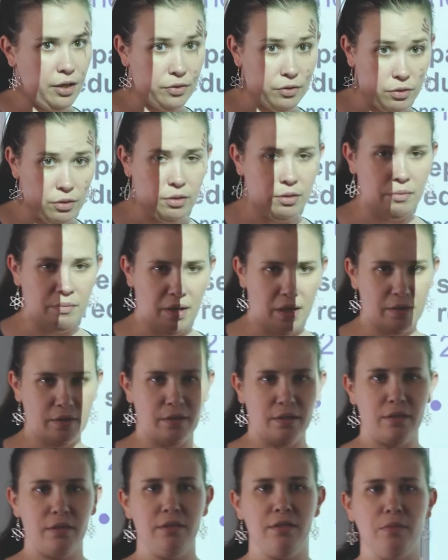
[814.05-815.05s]
other
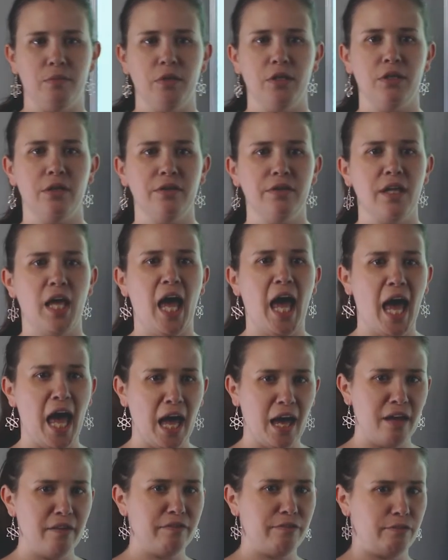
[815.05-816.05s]
method, something called the
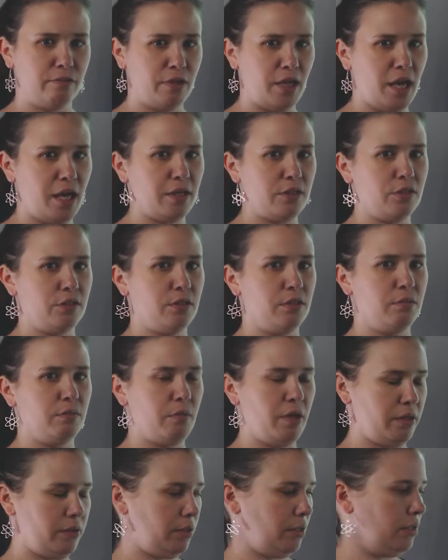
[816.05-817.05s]
half reaction
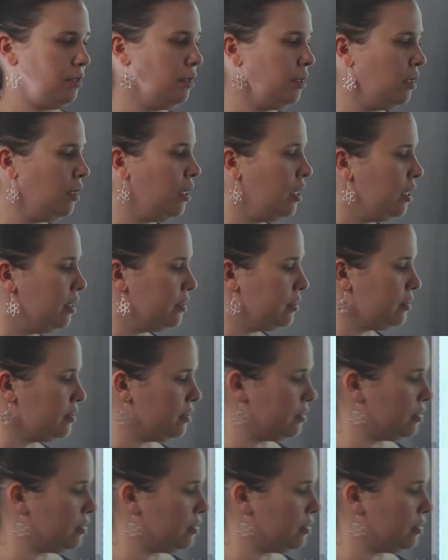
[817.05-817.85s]
method. This